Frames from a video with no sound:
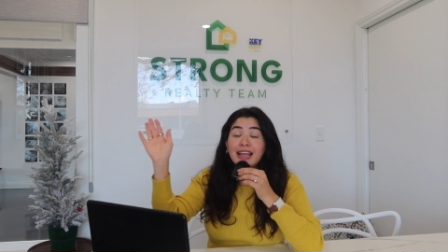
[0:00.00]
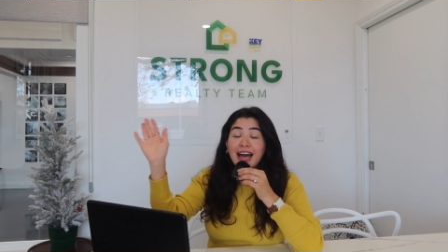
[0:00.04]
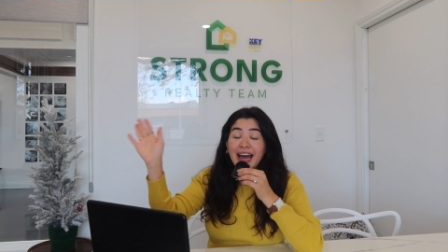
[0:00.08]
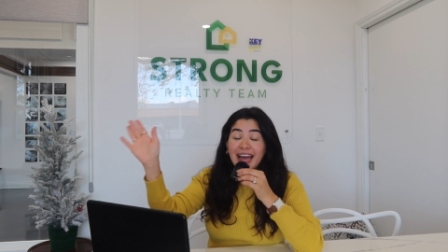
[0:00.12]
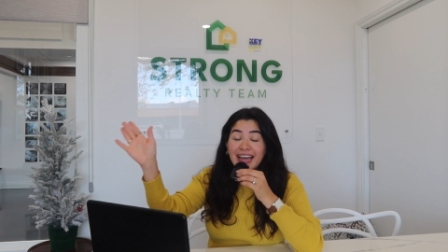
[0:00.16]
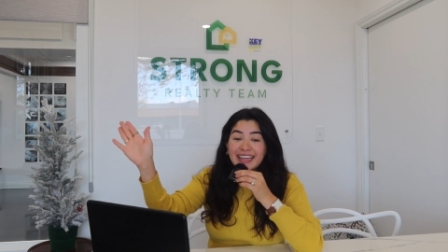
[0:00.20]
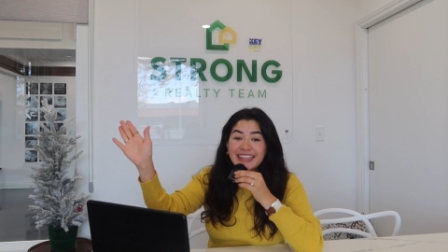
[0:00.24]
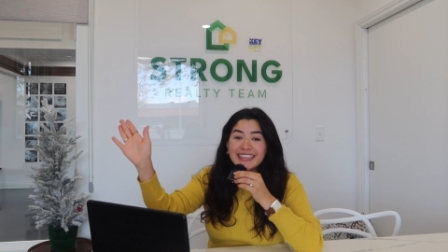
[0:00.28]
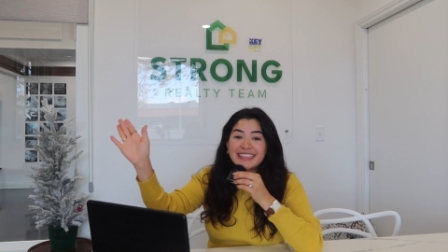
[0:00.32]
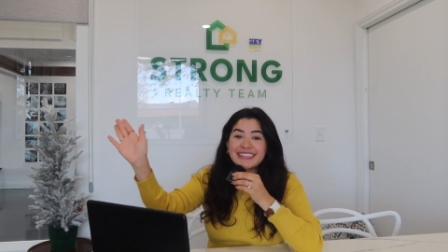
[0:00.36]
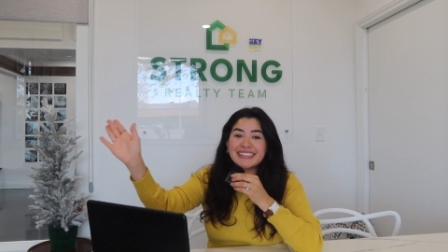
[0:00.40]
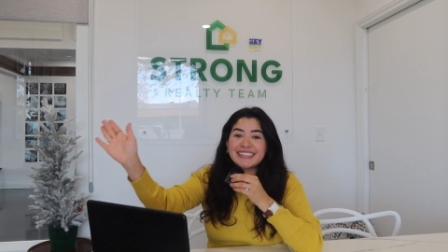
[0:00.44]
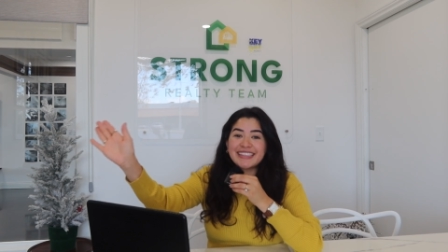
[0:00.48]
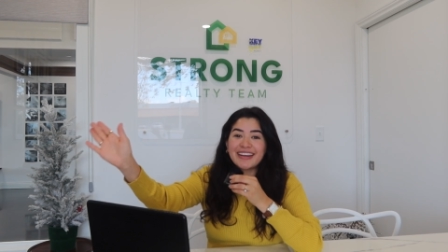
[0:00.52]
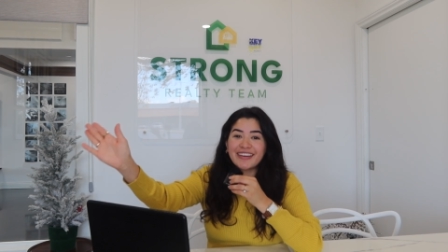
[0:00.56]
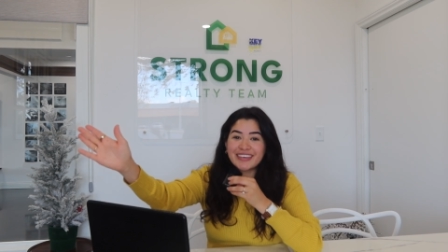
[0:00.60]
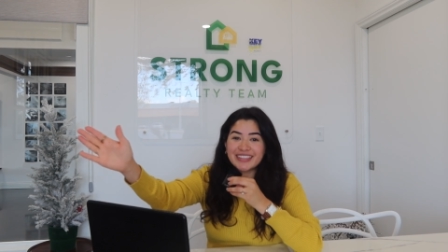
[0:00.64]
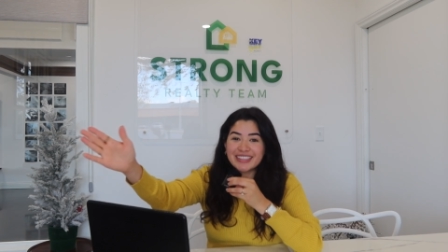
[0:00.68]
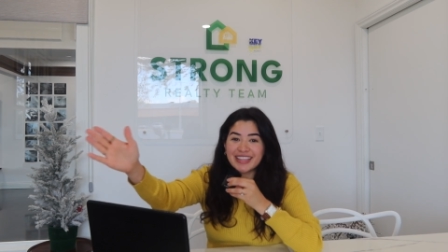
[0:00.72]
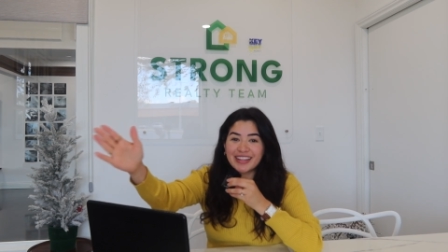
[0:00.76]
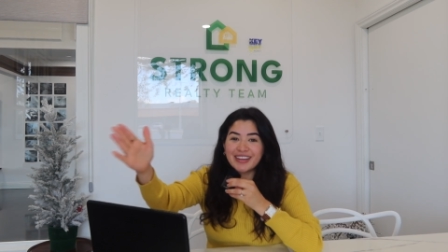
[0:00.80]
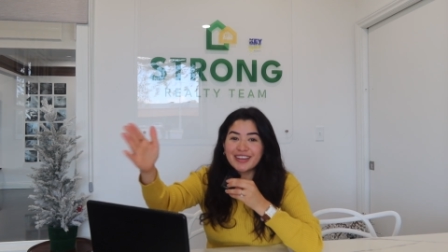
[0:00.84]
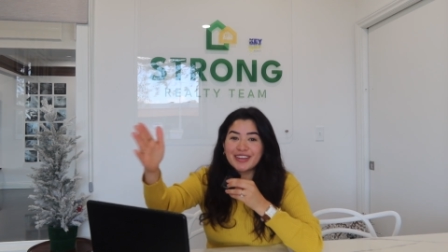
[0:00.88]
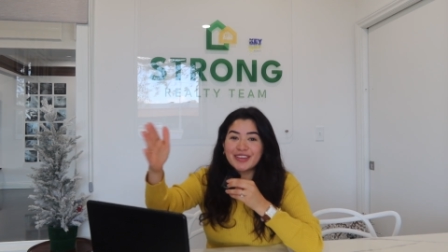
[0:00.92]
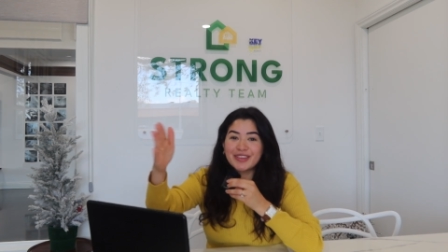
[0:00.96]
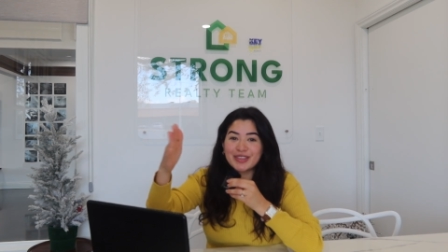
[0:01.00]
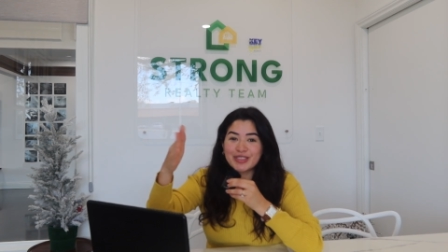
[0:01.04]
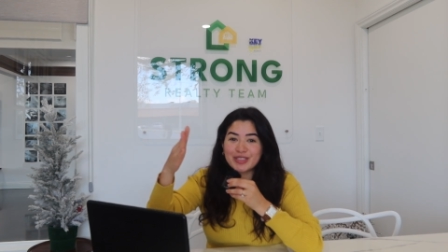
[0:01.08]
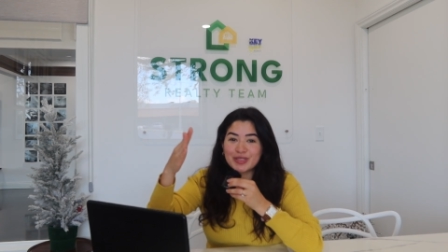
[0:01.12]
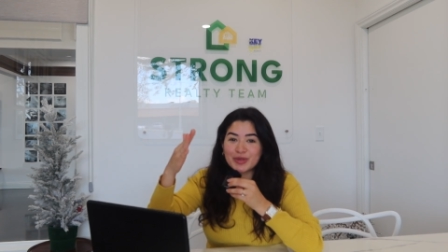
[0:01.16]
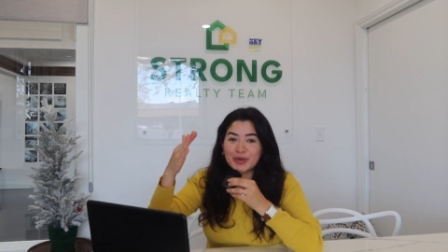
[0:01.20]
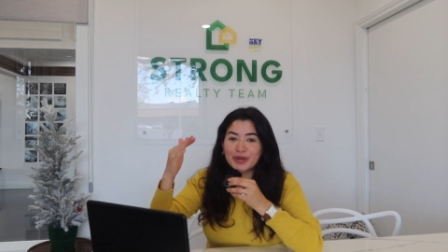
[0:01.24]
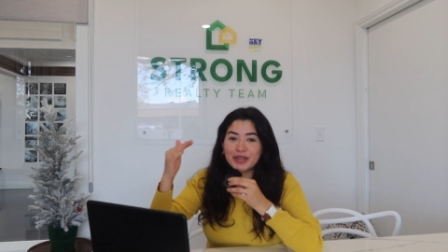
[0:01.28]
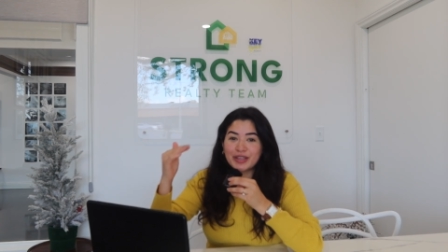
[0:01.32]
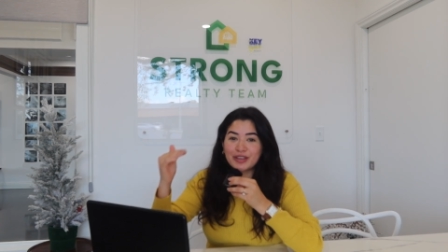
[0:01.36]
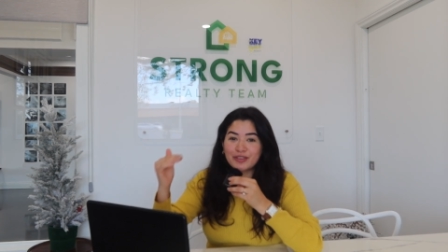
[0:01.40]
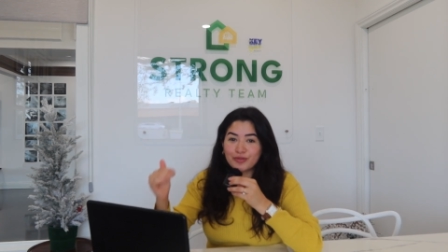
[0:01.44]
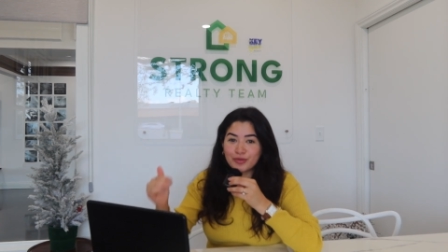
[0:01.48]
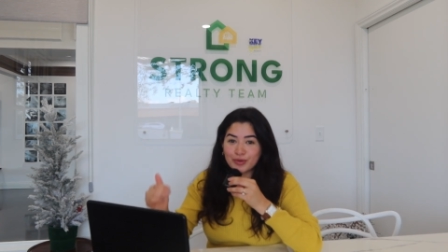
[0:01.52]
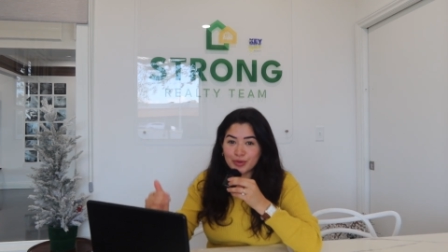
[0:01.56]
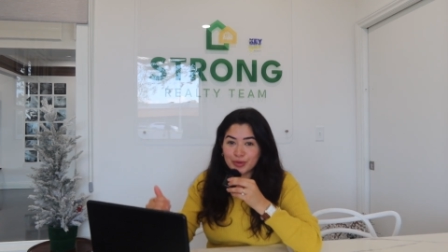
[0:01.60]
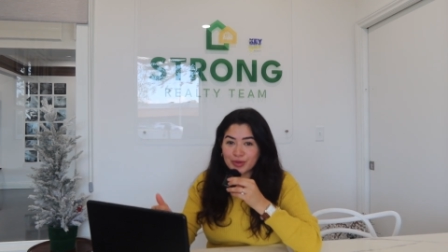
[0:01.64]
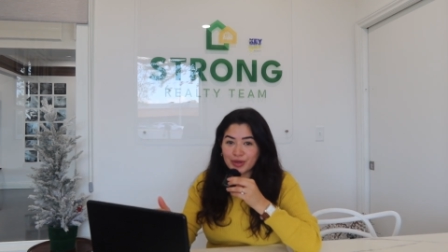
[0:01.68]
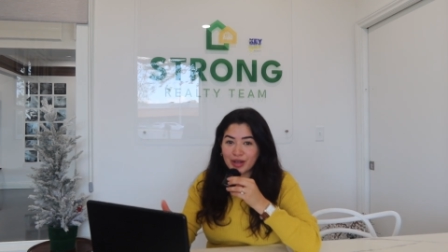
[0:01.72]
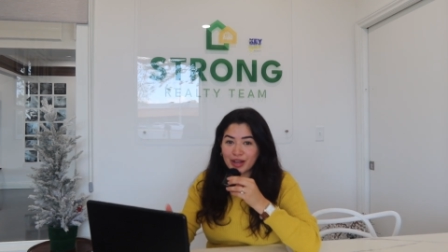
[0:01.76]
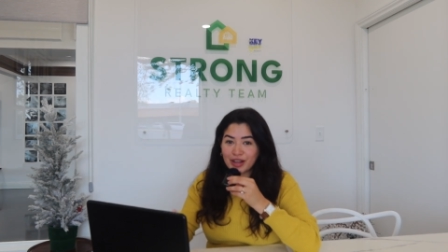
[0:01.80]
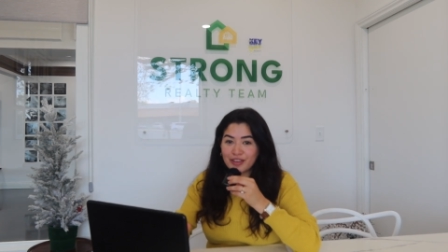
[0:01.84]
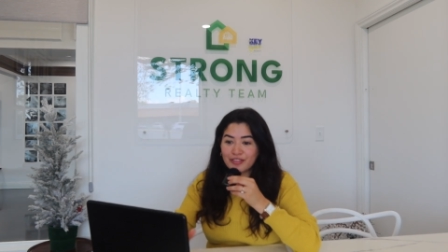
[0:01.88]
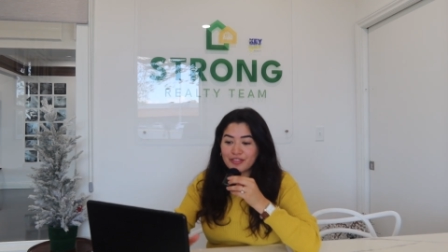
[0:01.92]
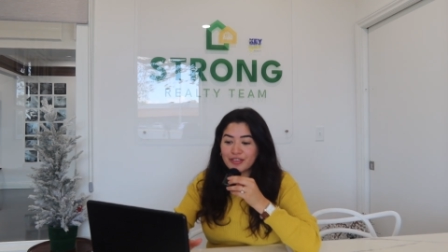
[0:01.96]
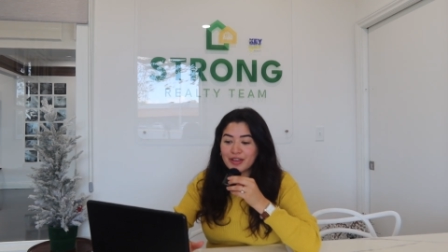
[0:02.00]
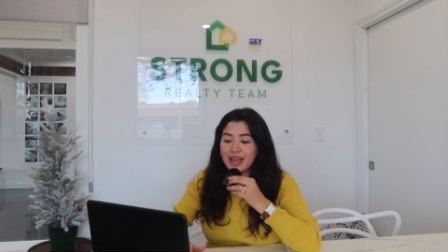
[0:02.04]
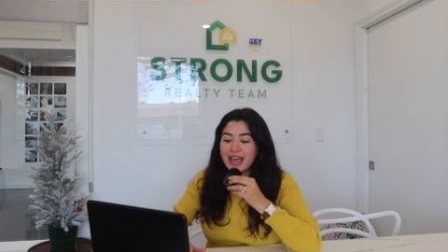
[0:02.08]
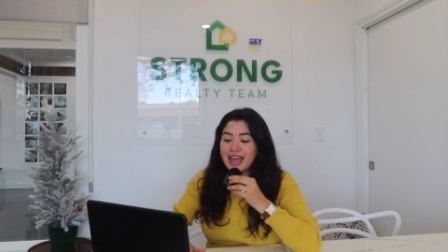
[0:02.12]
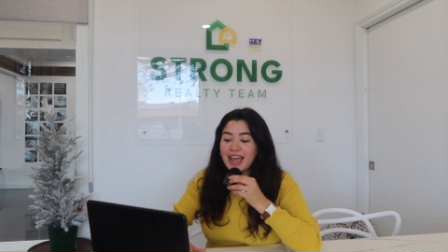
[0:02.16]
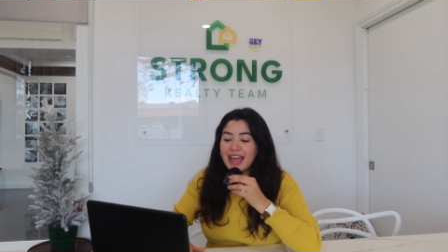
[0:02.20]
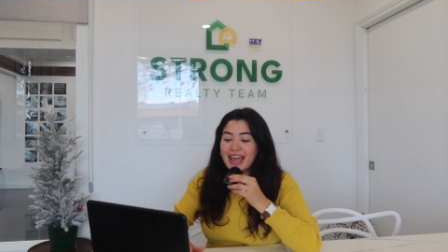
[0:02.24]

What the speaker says: lights are telling you the story of Rudolph.